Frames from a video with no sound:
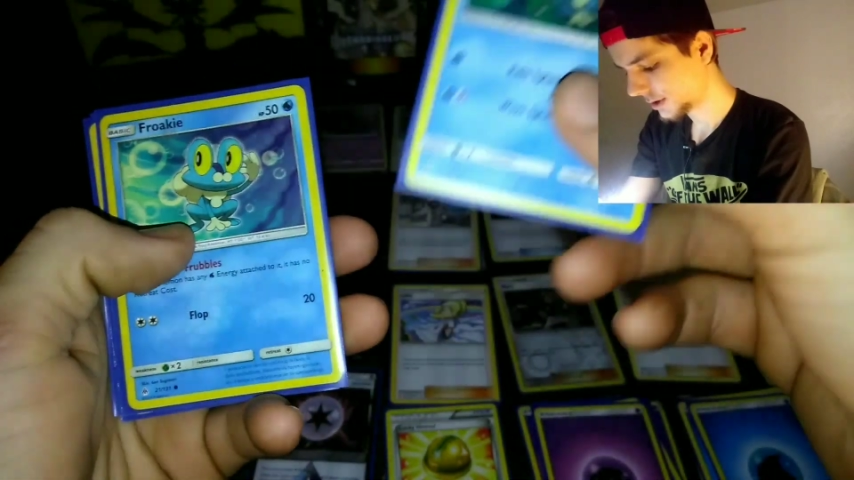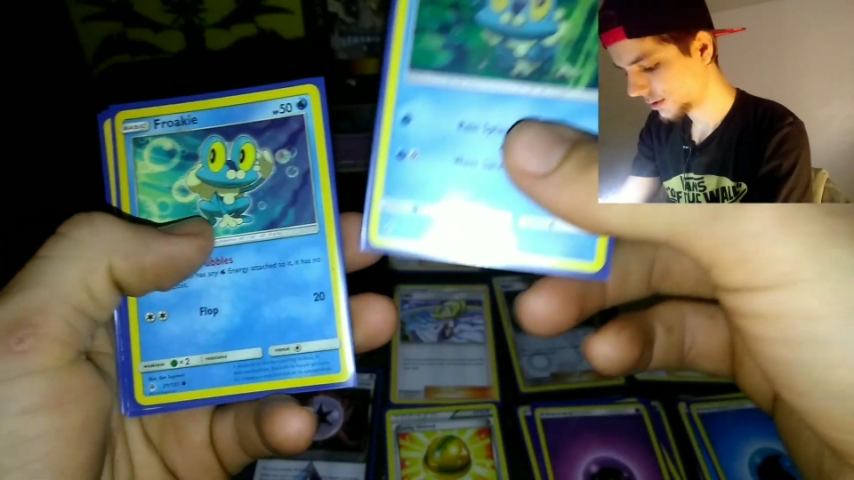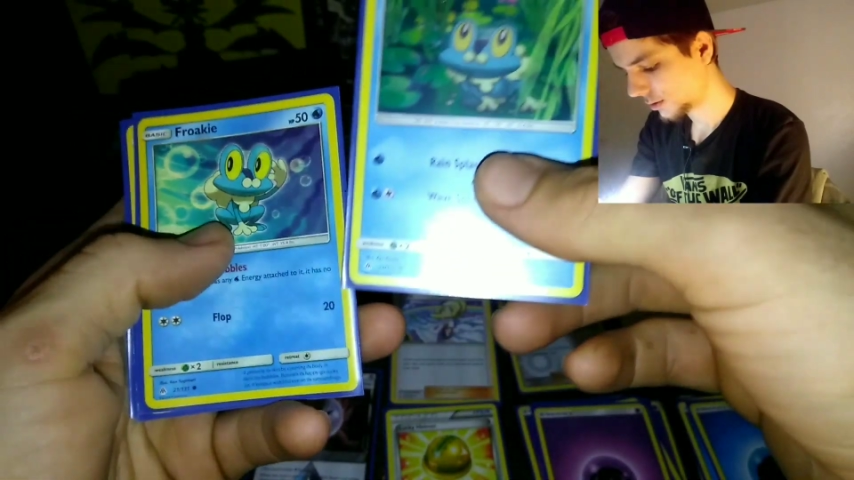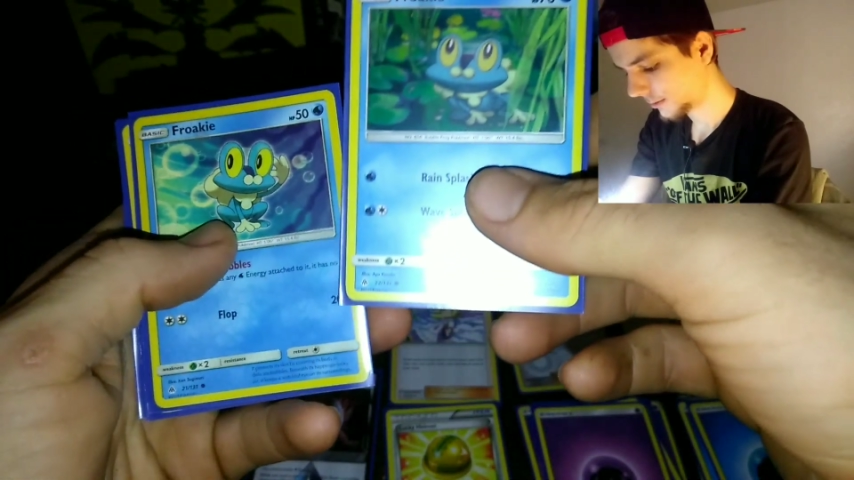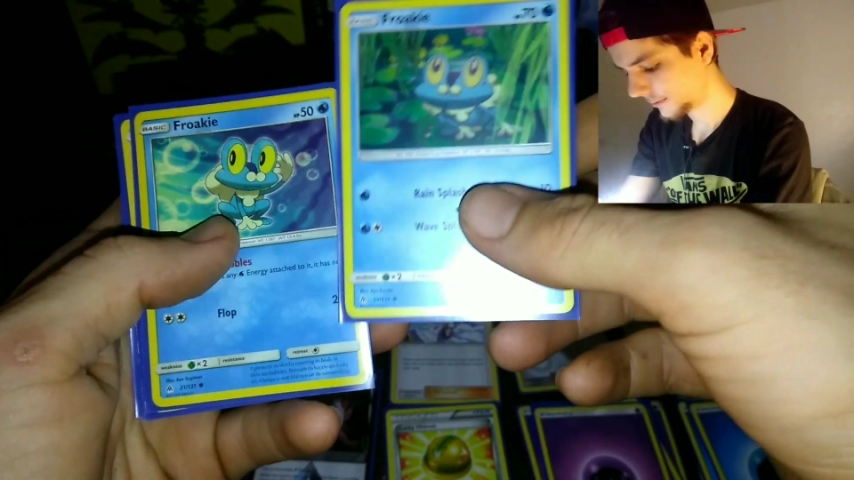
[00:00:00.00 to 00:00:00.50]

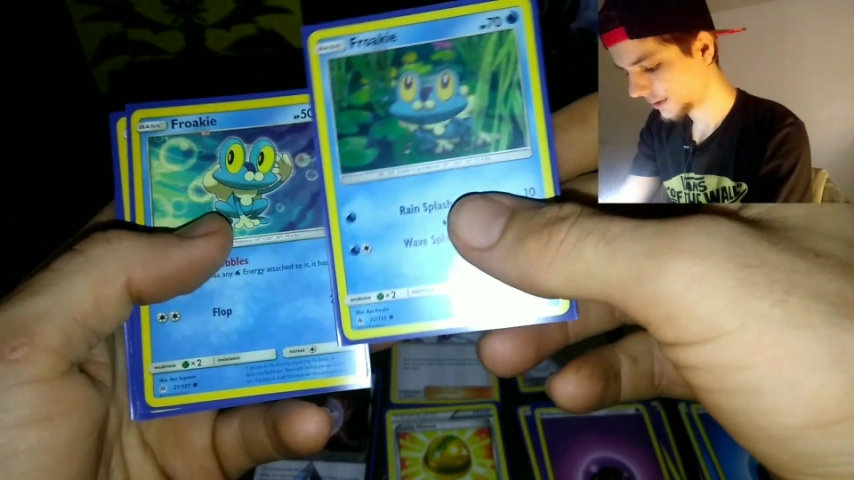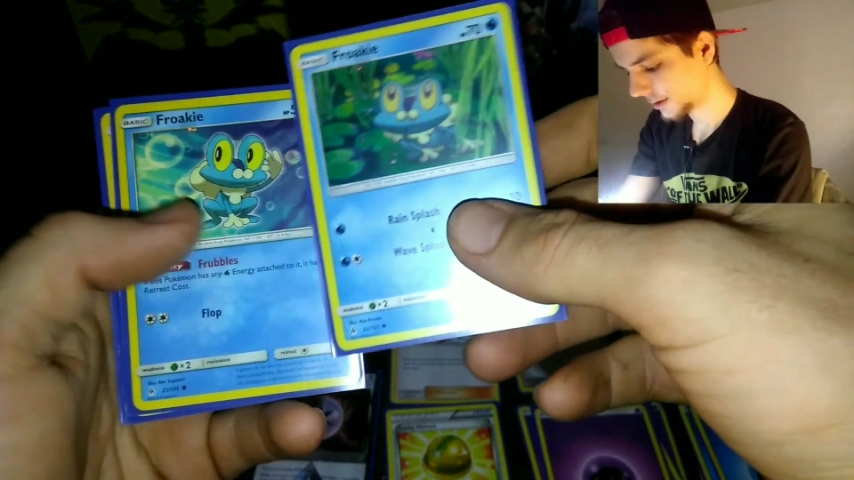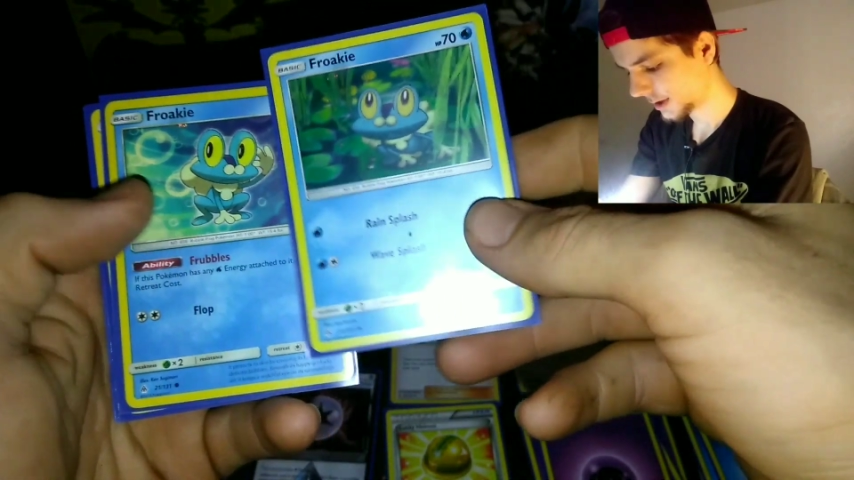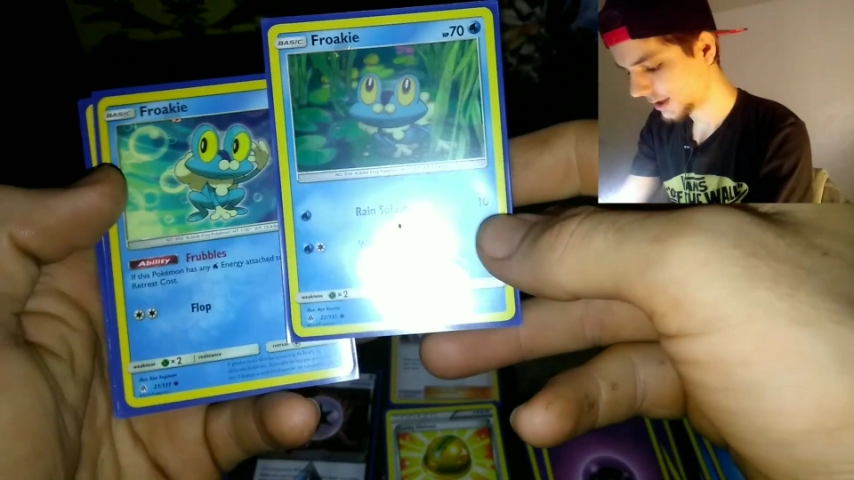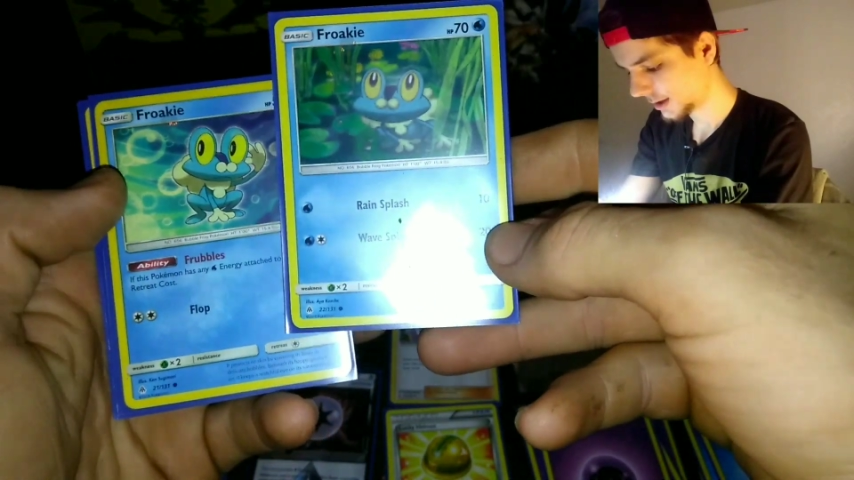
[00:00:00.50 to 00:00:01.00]
normal
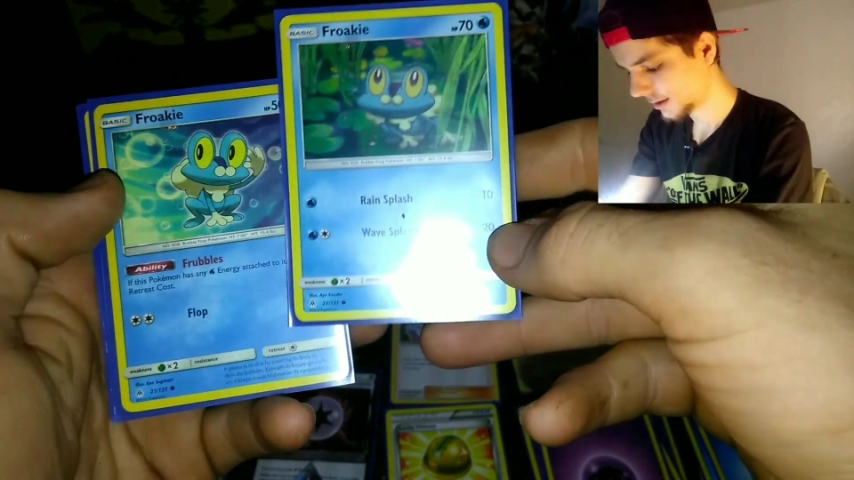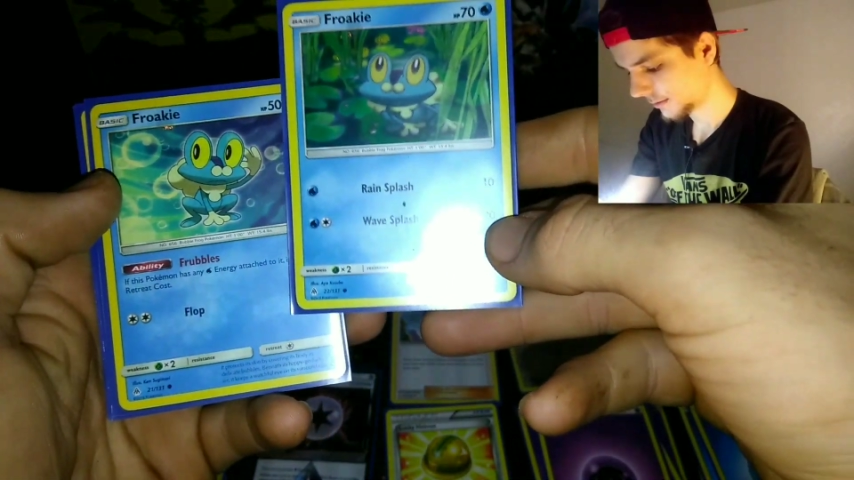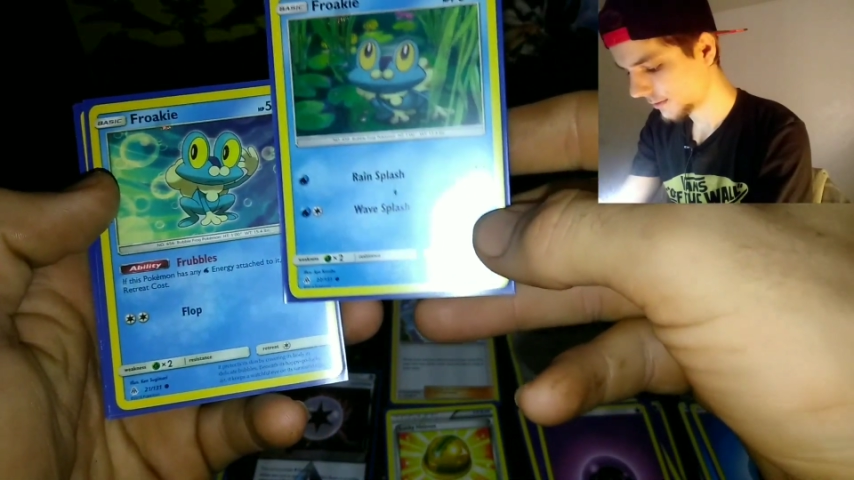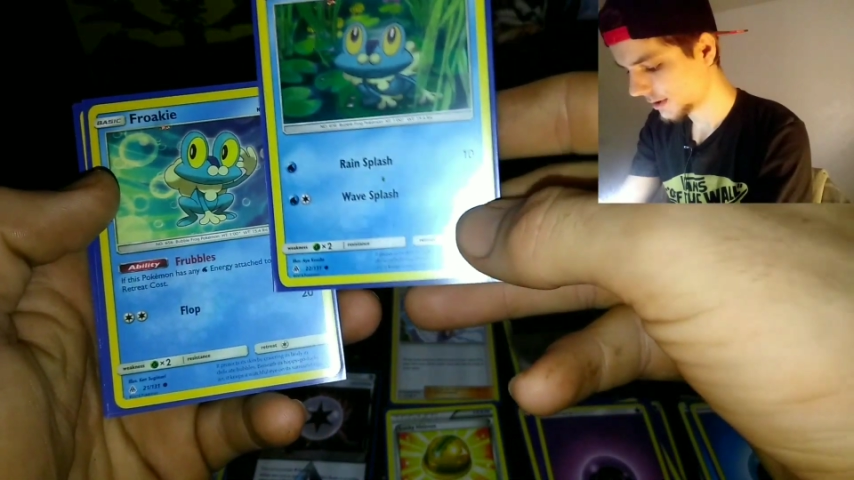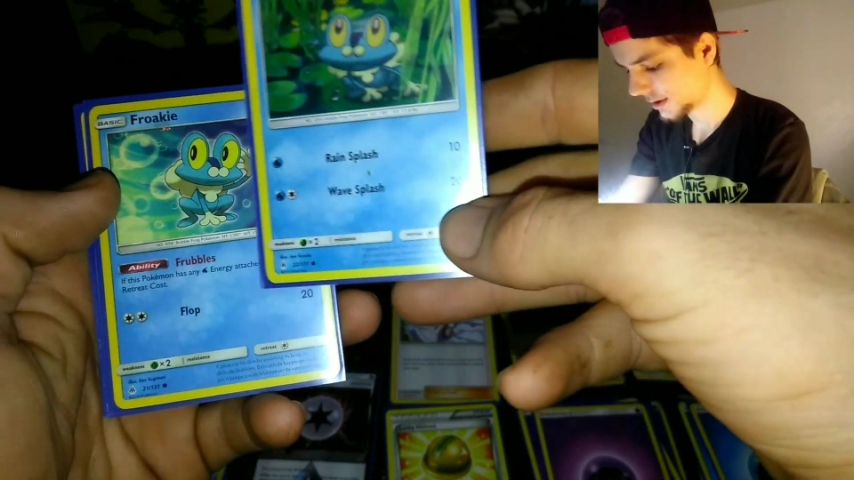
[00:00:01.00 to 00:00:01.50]
Froakie
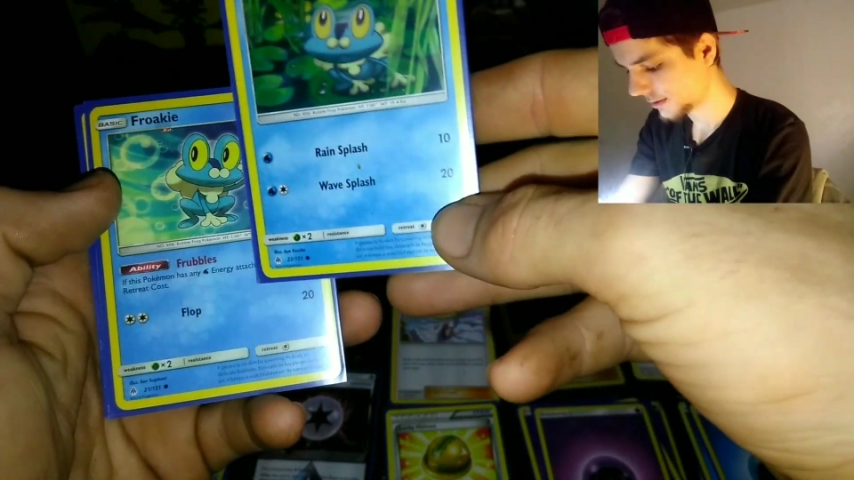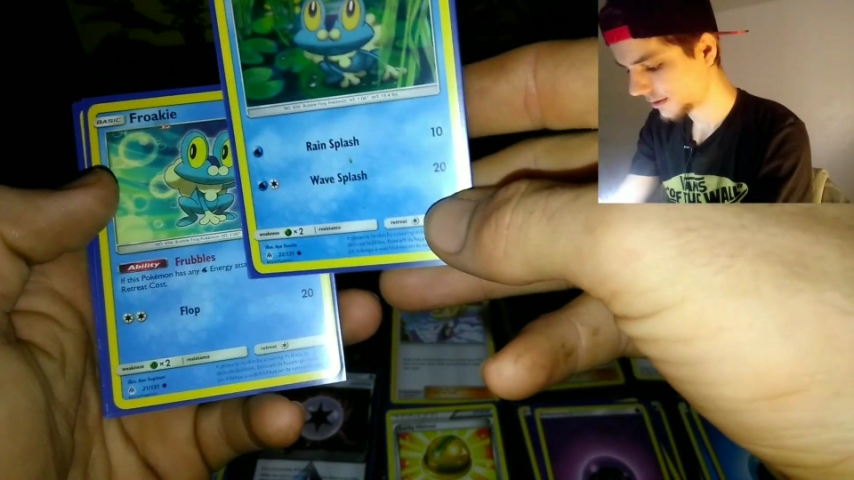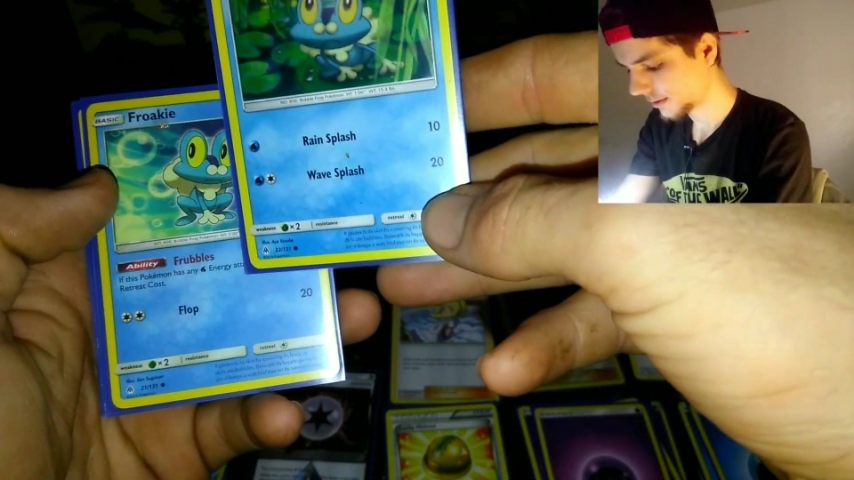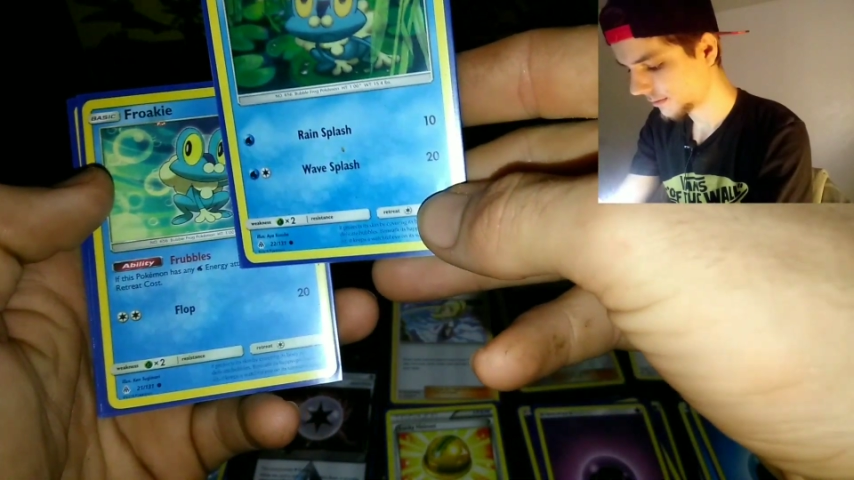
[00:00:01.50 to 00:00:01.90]
with